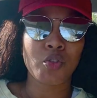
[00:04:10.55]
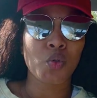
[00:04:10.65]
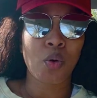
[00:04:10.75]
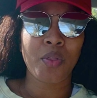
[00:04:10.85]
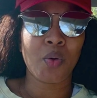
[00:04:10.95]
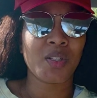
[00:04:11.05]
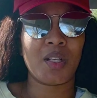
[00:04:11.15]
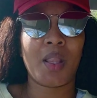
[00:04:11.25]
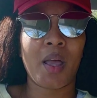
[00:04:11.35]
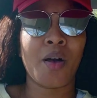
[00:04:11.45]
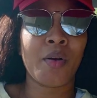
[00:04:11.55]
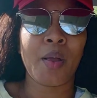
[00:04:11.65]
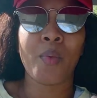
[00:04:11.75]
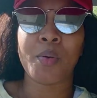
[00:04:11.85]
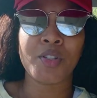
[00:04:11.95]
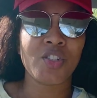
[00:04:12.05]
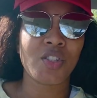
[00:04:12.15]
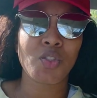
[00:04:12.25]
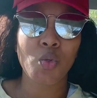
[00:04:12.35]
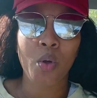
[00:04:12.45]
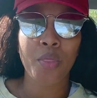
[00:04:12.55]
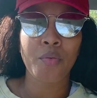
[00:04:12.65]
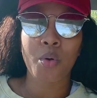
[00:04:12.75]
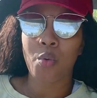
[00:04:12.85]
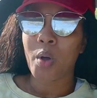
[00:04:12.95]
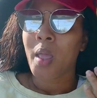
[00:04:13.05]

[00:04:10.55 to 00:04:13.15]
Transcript: sore throats i'm like all right well it's just a sore throat